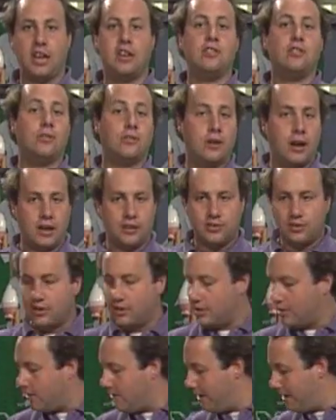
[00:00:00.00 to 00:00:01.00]
and you guys are
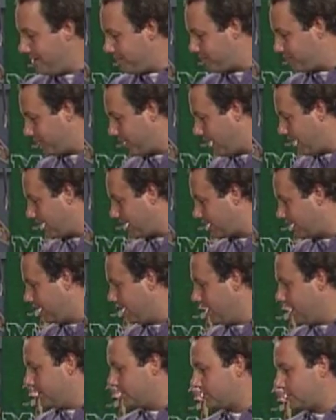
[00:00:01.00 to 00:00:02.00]
gonna go on a break.
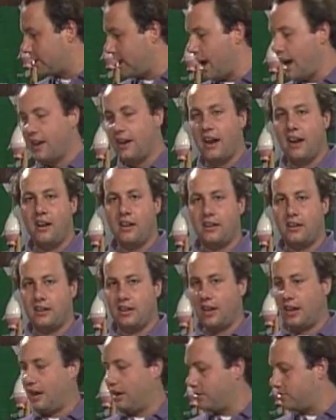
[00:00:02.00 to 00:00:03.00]
Scott and I are gonna
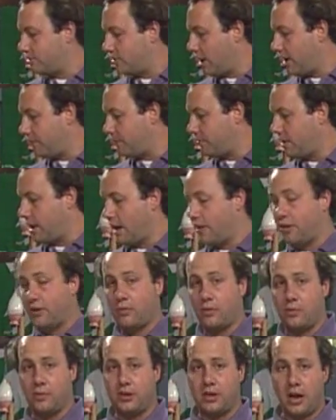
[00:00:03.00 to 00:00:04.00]
get our stuff together.
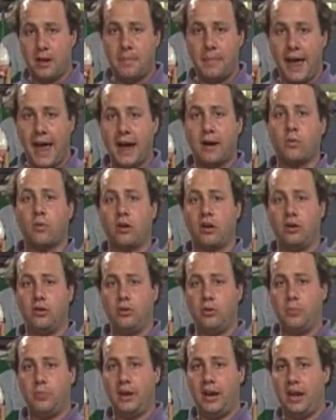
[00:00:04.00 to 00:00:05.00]
When we come back, we're gonna
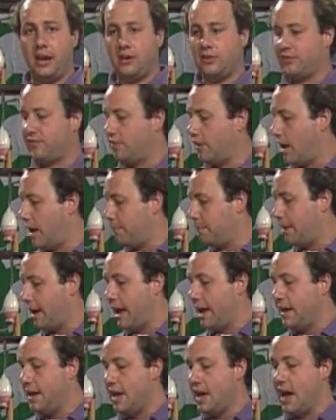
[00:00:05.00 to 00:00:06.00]
do bananas
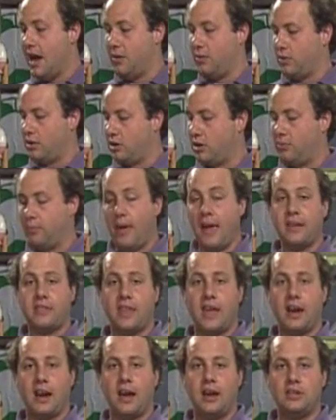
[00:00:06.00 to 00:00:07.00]
flambe, and we're gonna make
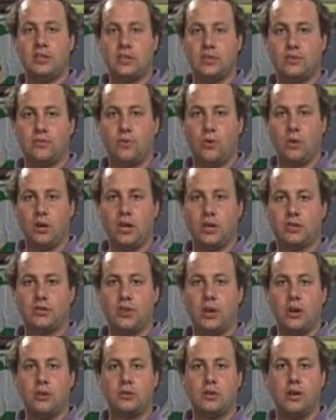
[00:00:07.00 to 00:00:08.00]
that icing for you,
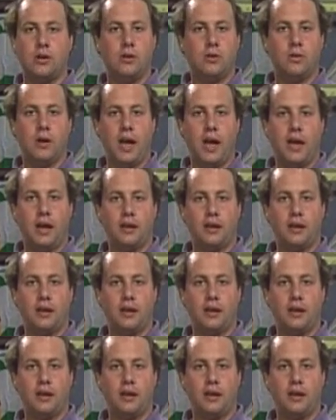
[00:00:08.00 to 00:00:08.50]
so don't go away.